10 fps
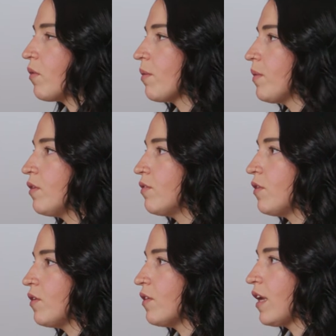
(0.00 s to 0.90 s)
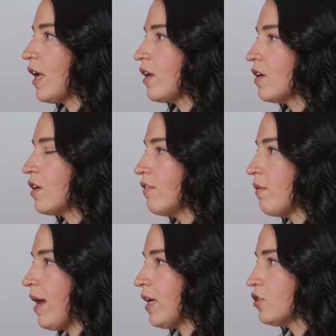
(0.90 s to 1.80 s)
more beautiful than I could have
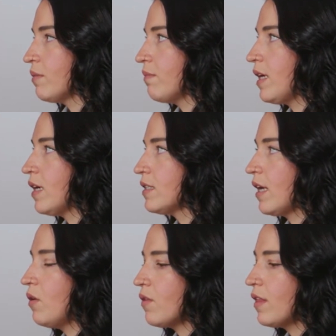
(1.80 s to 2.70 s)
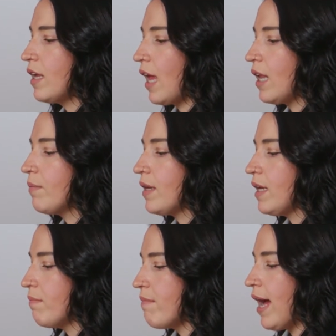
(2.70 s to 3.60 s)
imagined, because I don't think
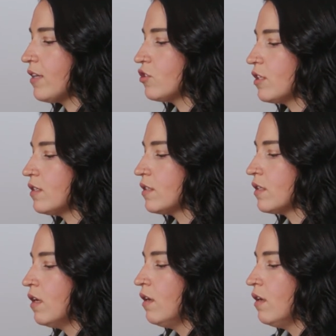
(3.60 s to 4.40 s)
anybody imagines